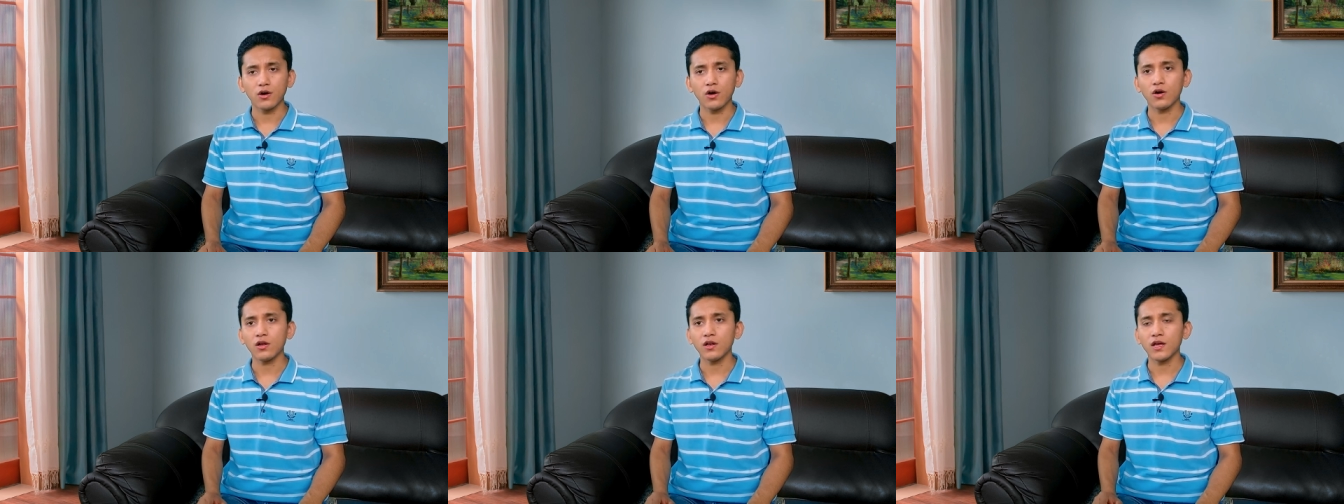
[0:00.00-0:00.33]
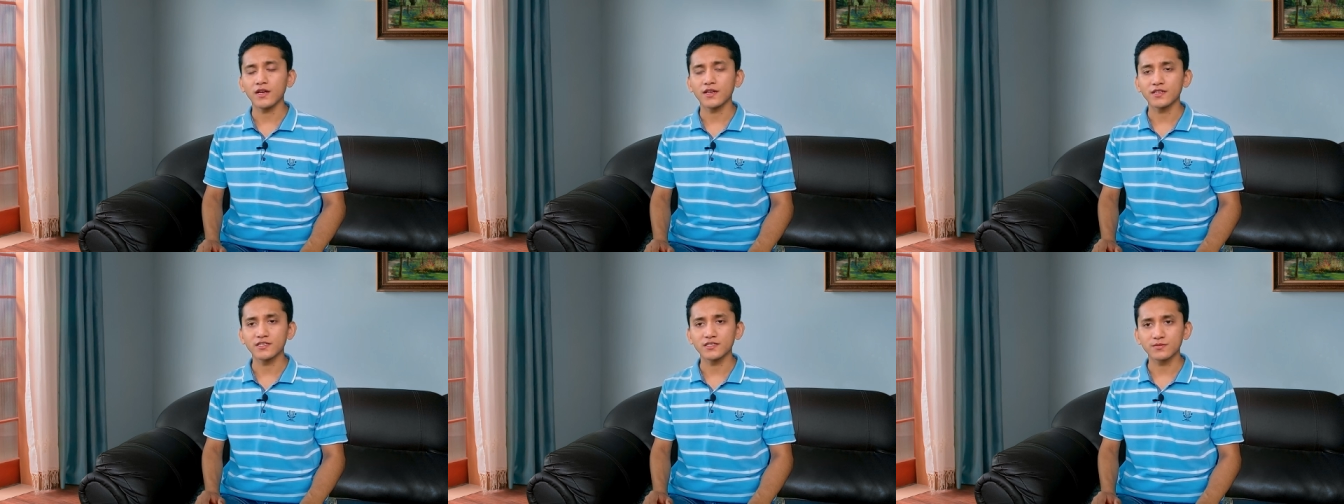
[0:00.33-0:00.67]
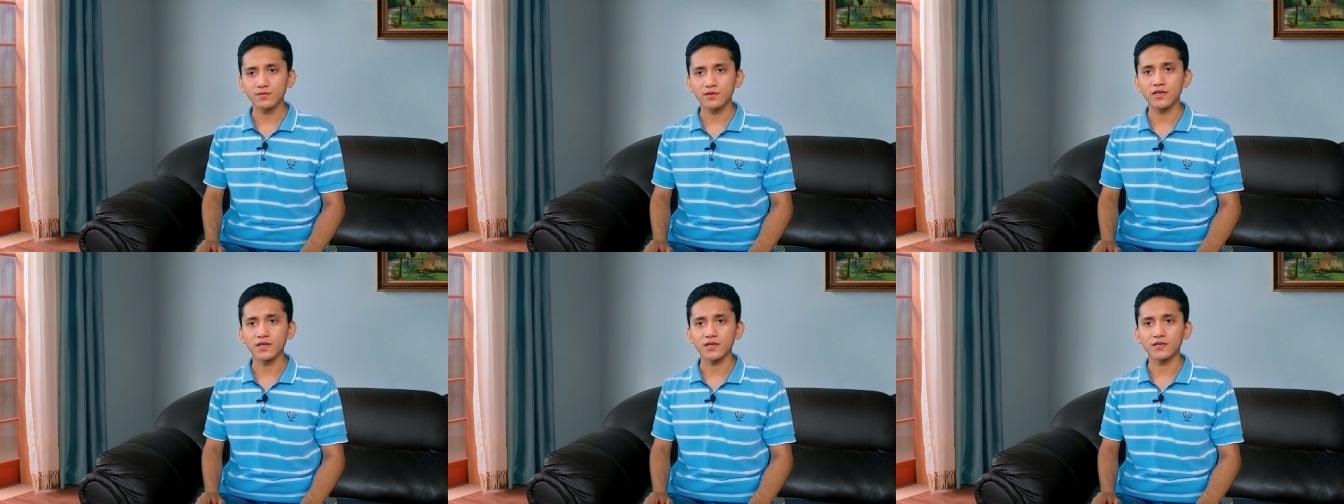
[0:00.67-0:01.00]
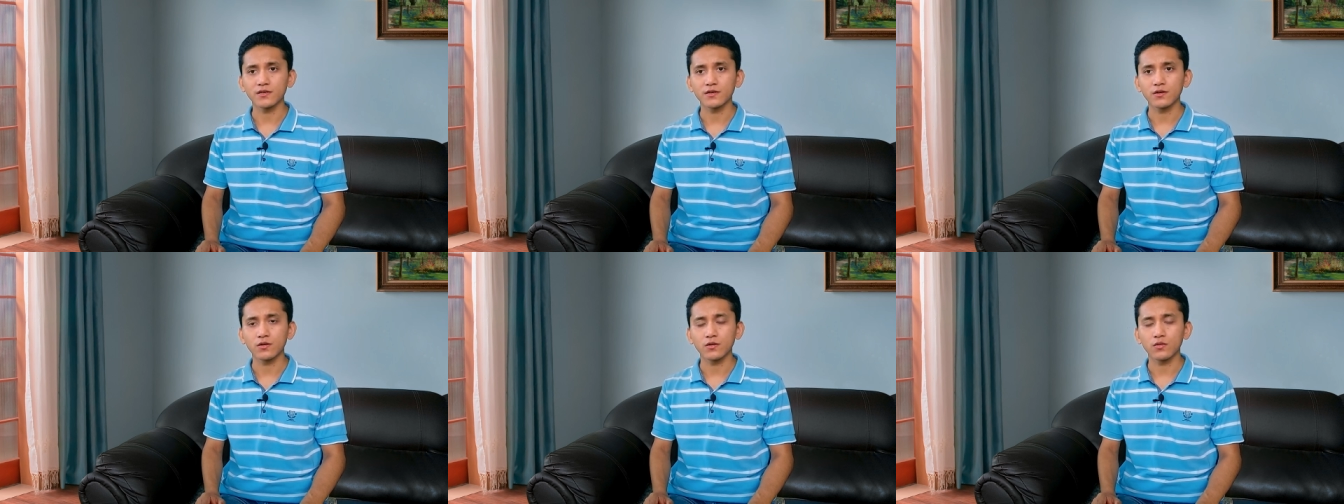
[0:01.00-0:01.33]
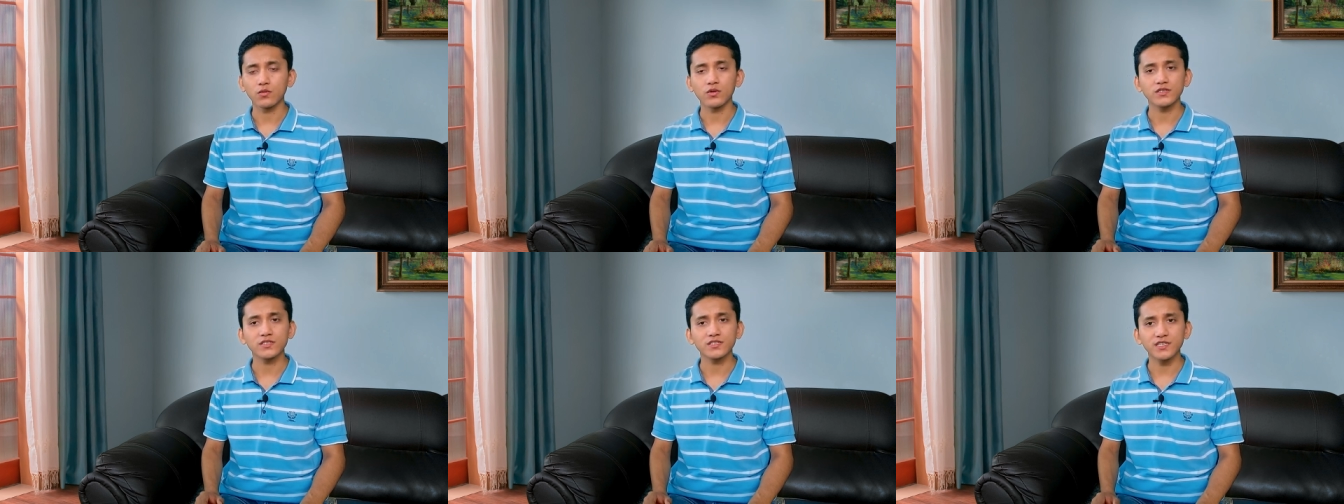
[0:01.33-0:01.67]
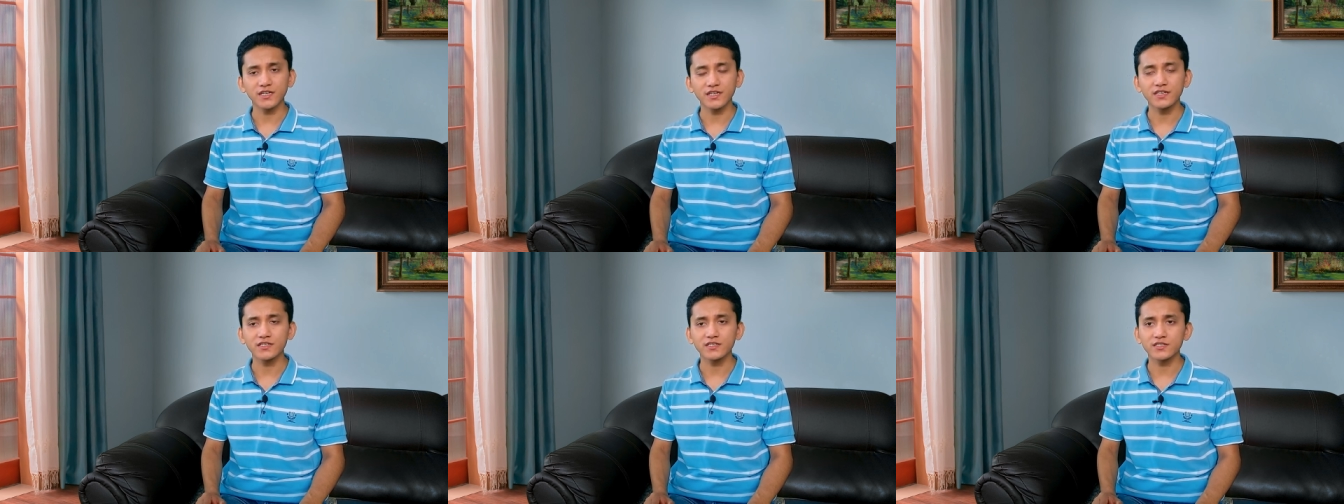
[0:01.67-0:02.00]
All I displayed was
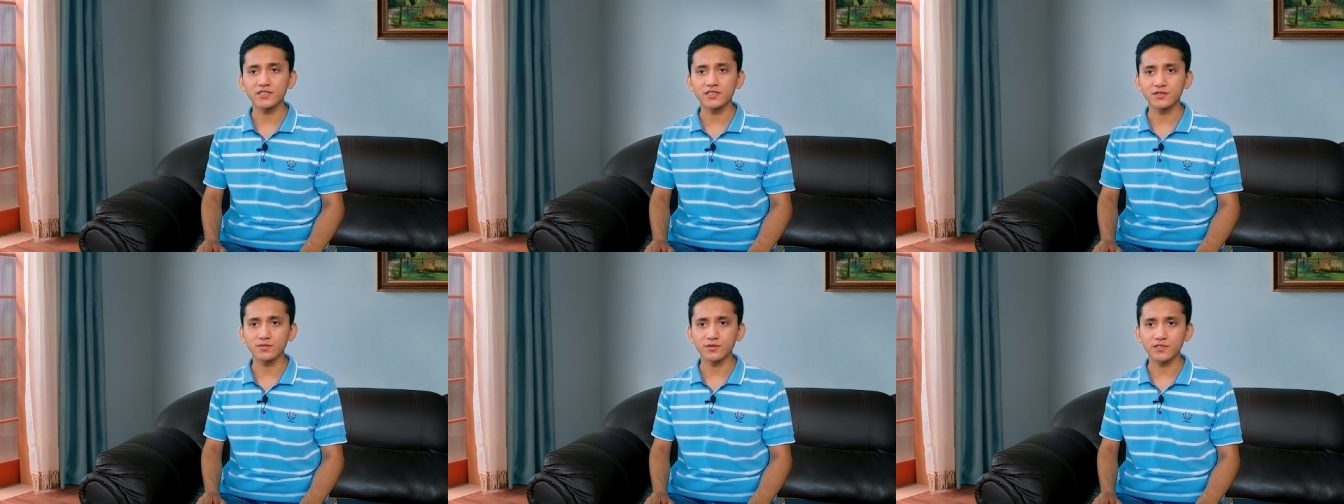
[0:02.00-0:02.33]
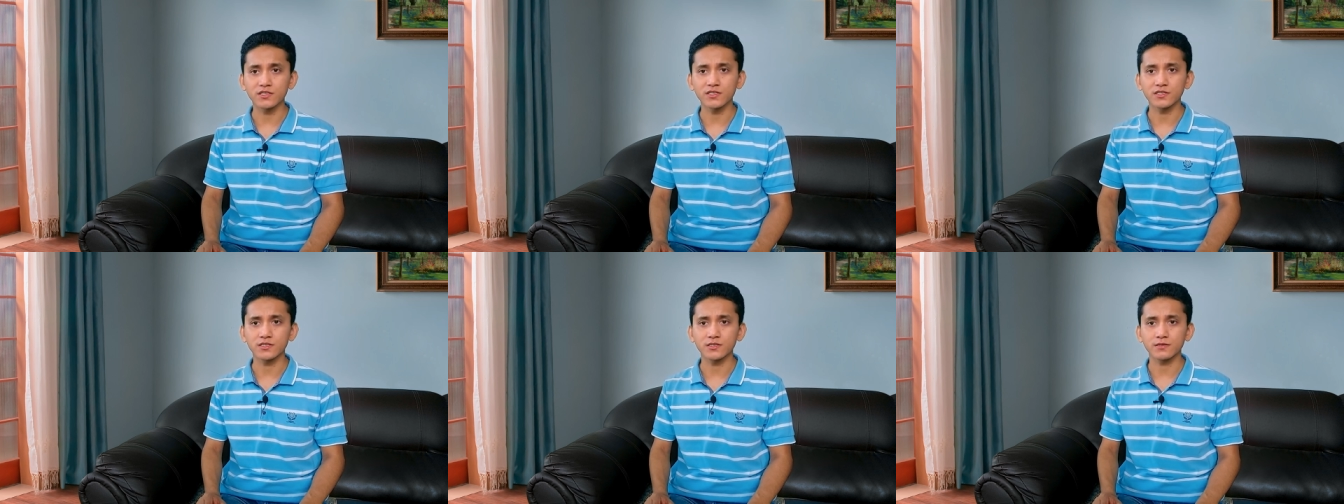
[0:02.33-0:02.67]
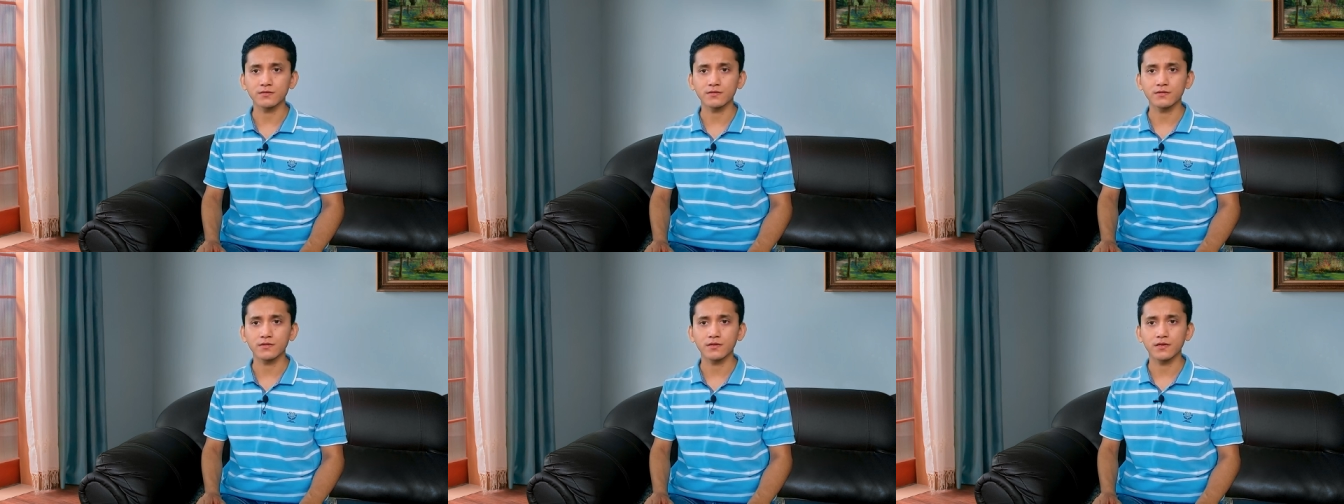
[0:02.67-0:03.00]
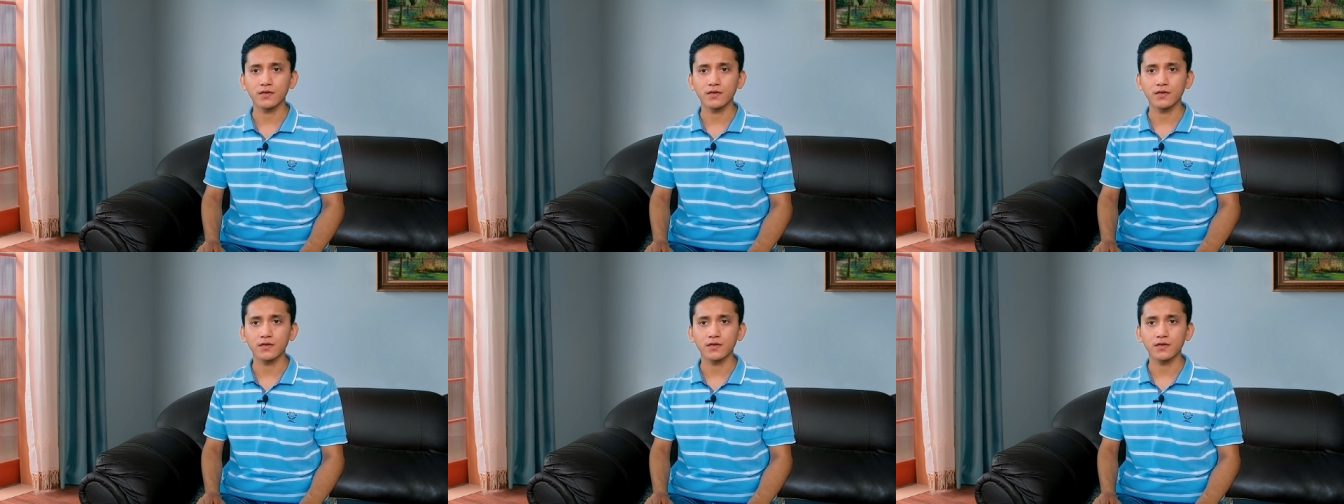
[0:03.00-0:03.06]
Satan's disposition,